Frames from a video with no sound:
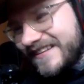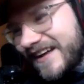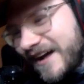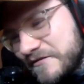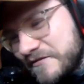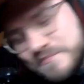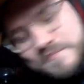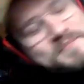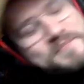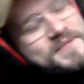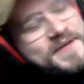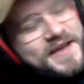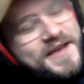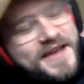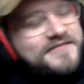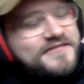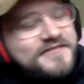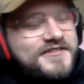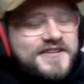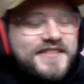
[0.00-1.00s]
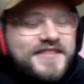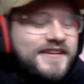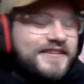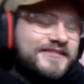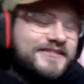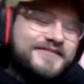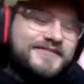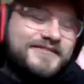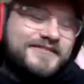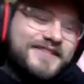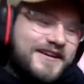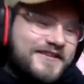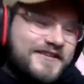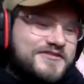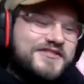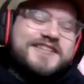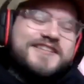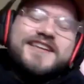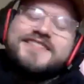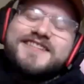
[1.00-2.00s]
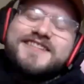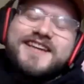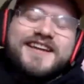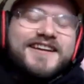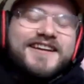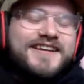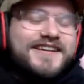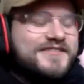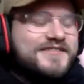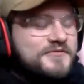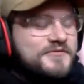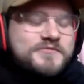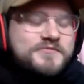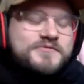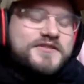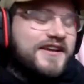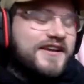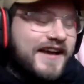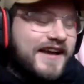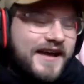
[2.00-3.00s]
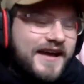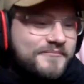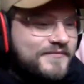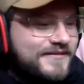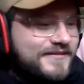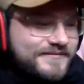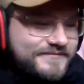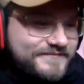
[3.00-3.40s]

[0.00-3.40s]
I was prepared for it though. I was just, it was gonna happen.